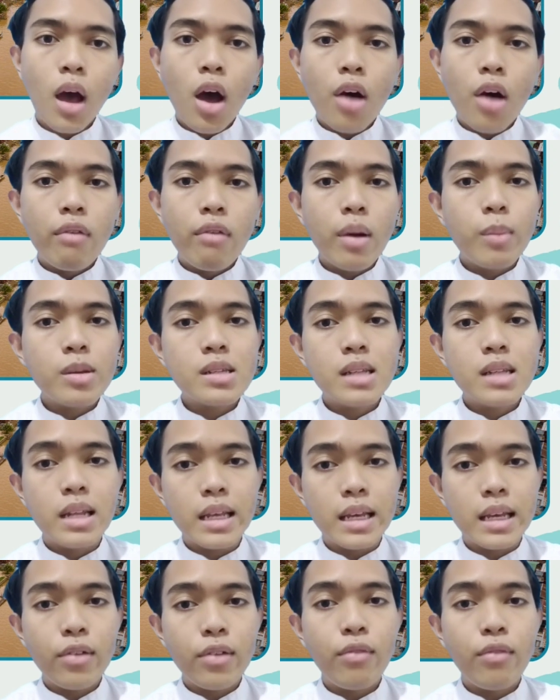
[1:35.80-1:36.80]

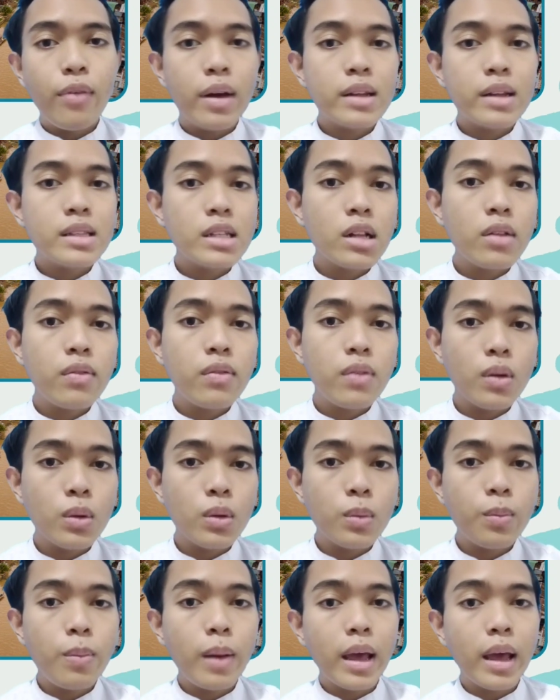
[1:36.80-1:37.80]
Famously, fertile
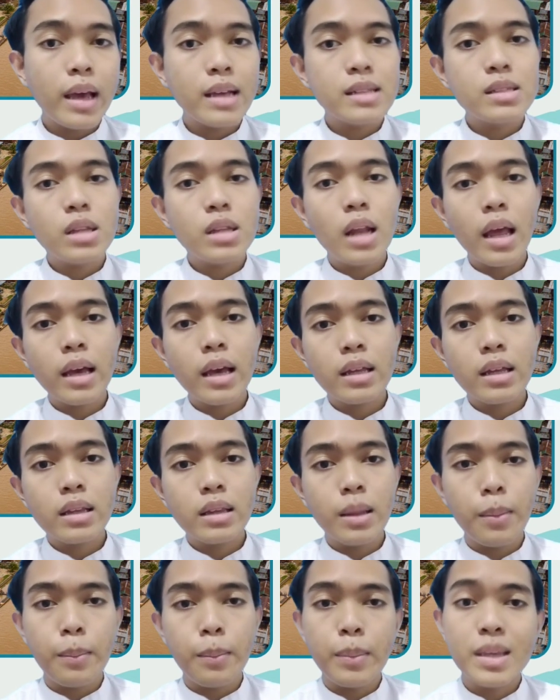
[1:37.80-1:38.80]
floodplains like
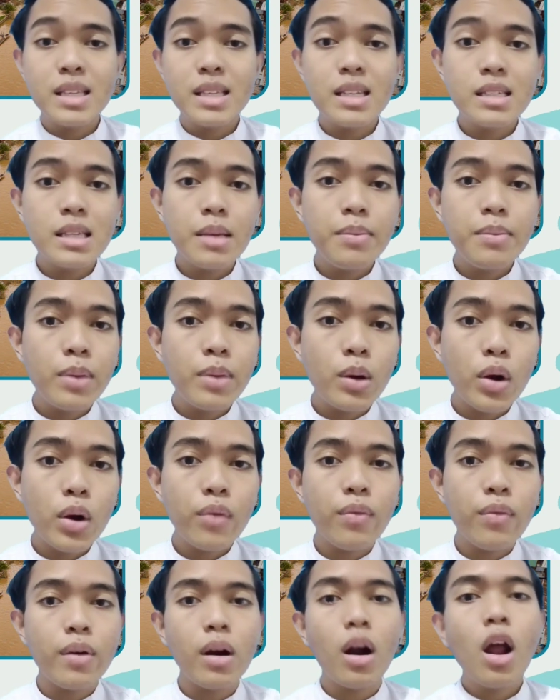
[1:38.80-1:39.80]
the Mississippi
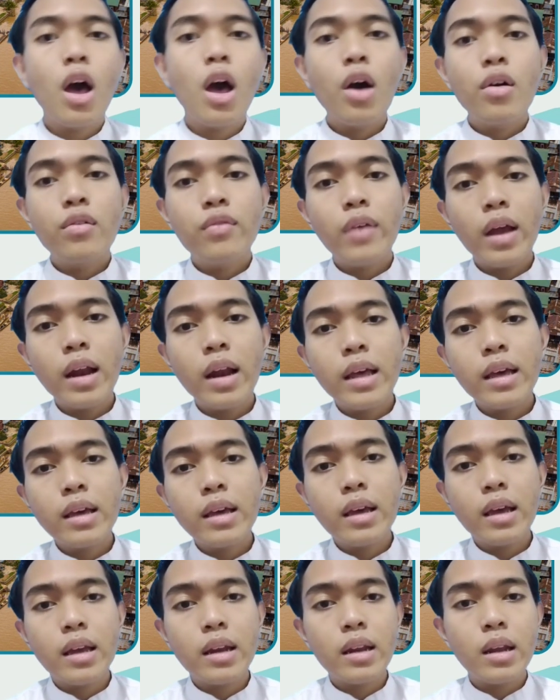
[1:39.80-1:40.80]
River Valley
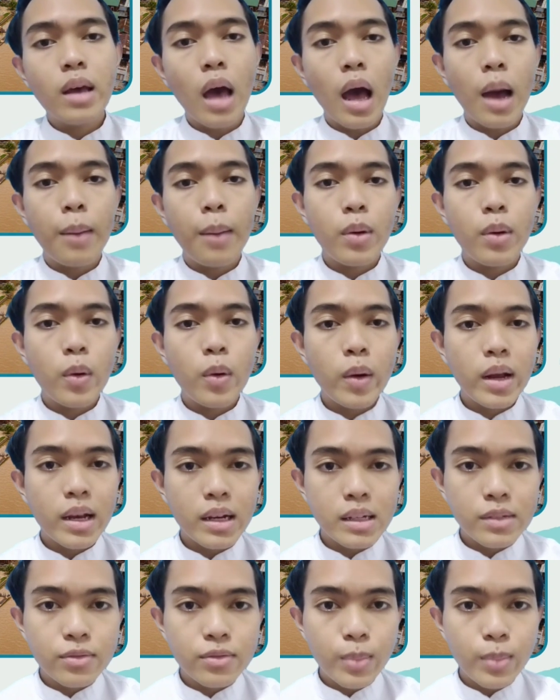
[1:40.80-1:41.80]
in the
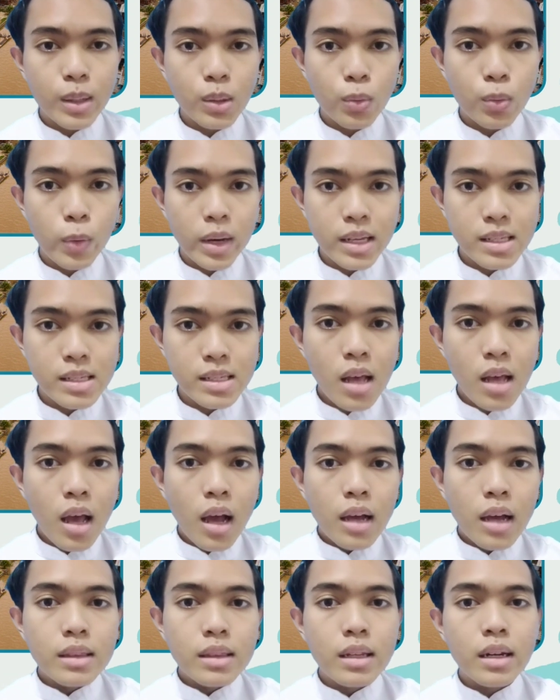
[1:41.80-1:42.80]
American Midwest,
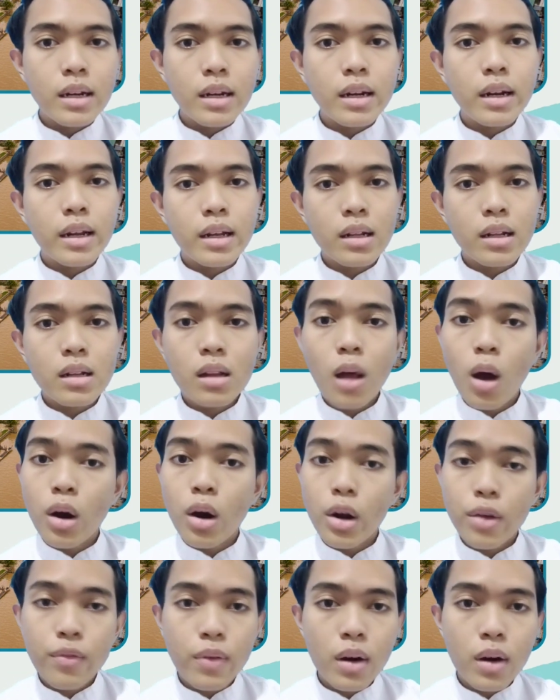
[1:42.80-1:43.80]
the Nile
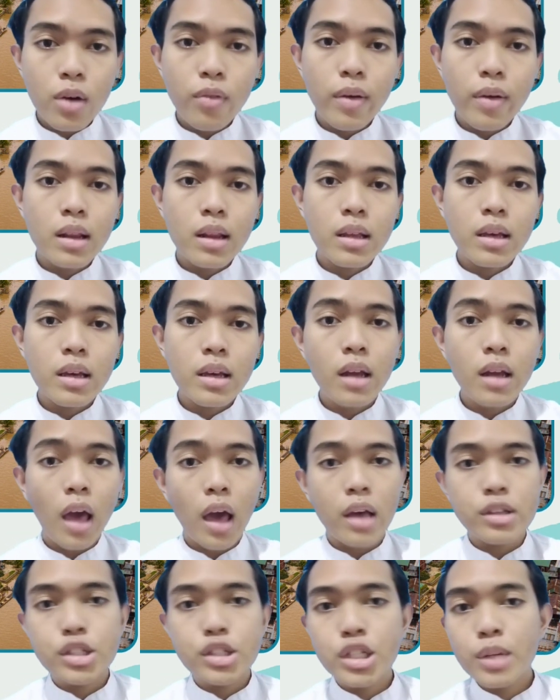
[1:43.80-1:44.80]
River Valley in the
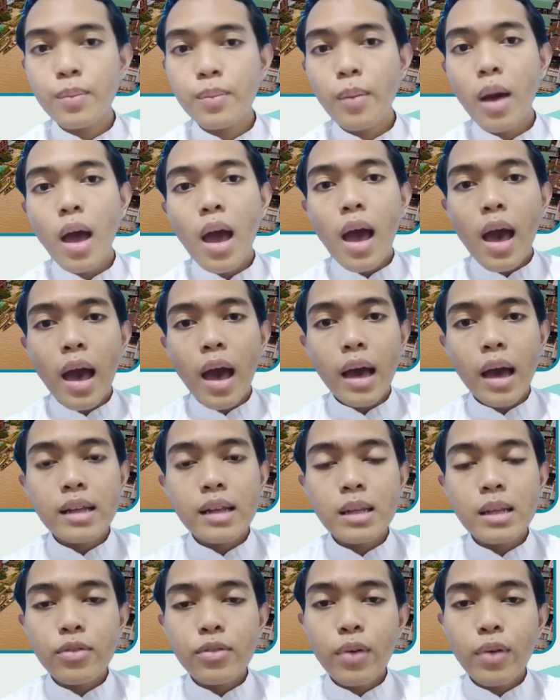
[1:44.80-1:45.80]
Egypt, and
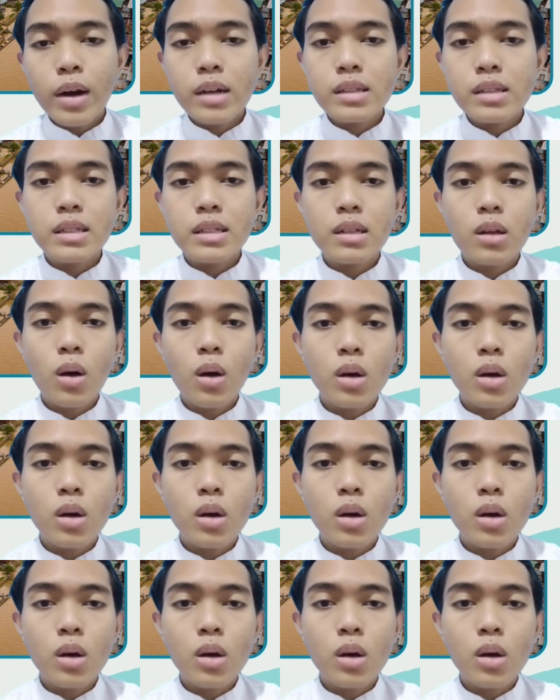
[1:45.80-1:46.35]
the Fertile